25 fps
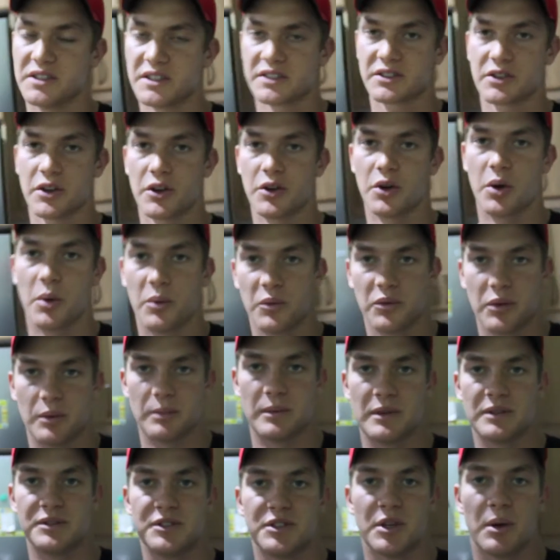just got home from
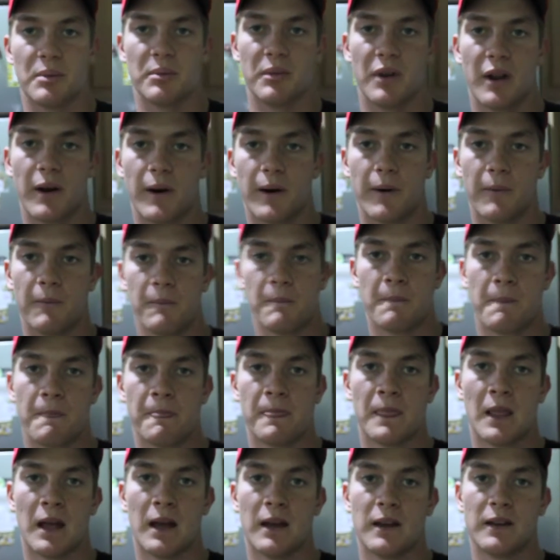the gym now
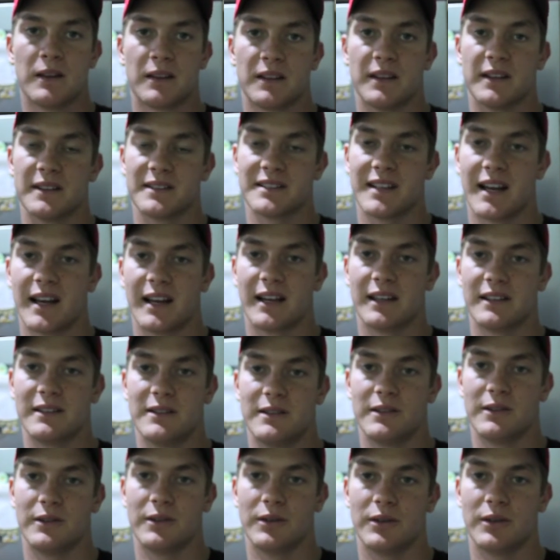because I had
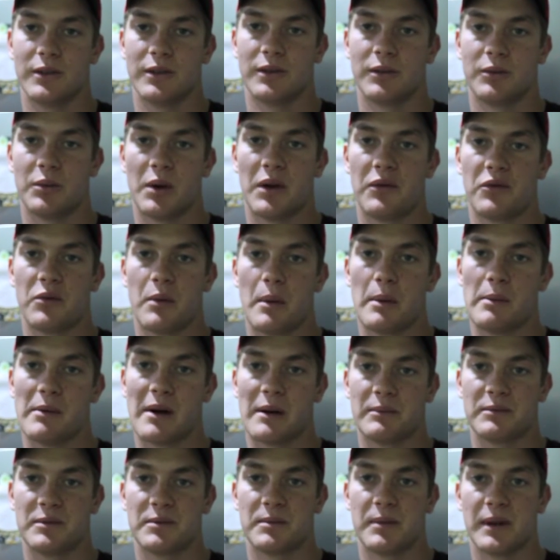to wait for my
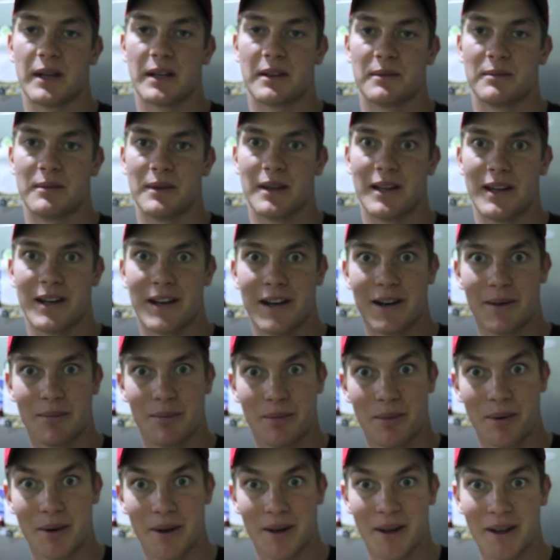mom to pick me
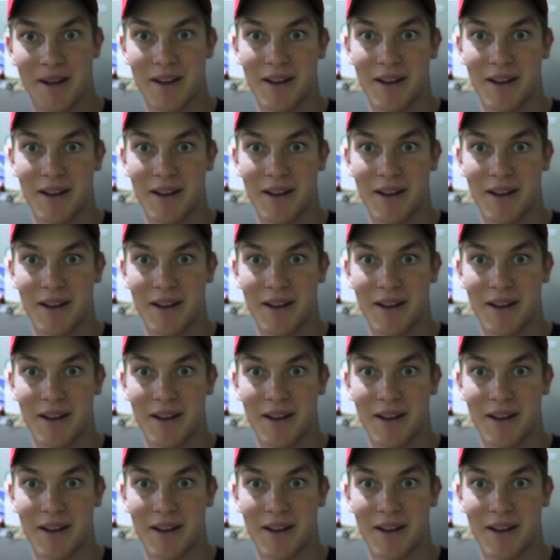up.